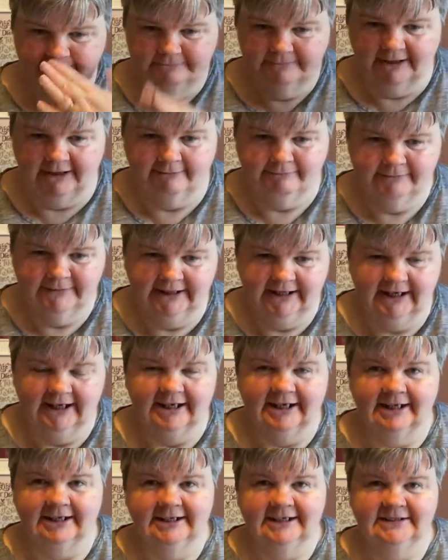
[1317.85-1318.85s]
And
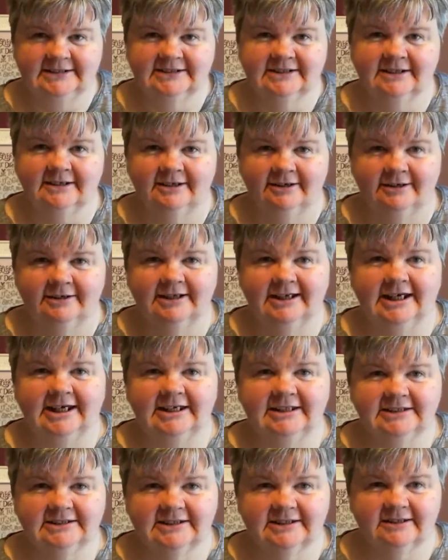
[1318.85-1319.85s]
I need to
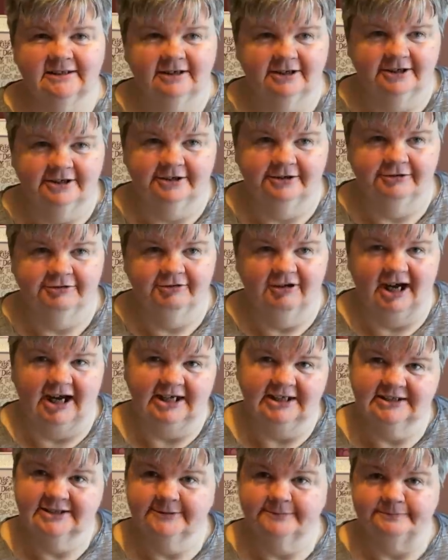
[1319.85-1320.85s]
knit her
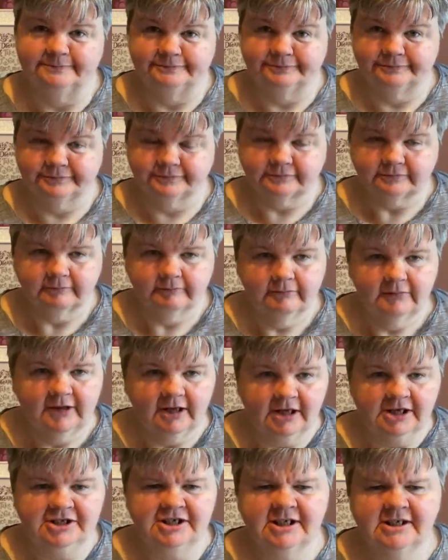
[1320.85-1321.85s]
dress.
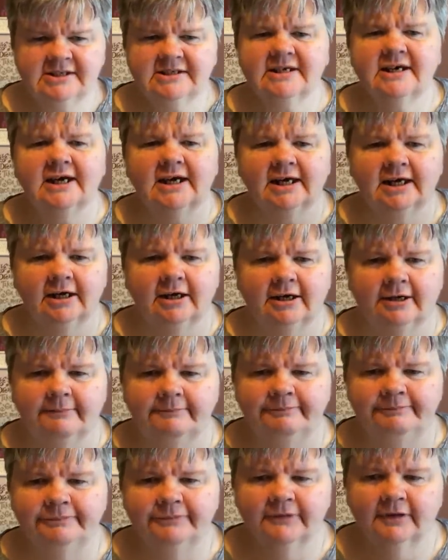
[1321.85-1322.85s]
She has like a
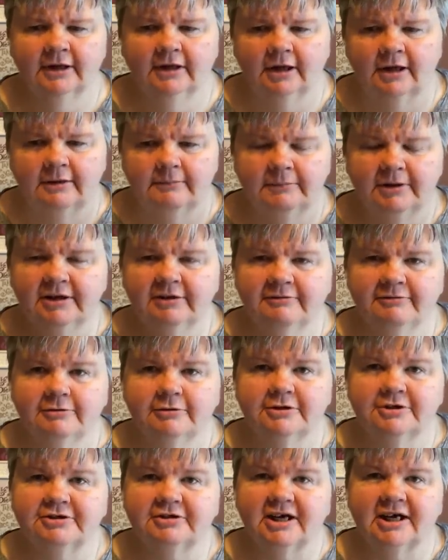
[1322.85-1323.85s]

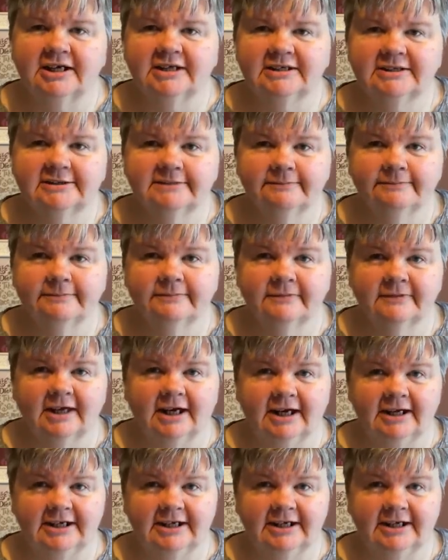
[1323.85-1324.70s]
pinafore dress that I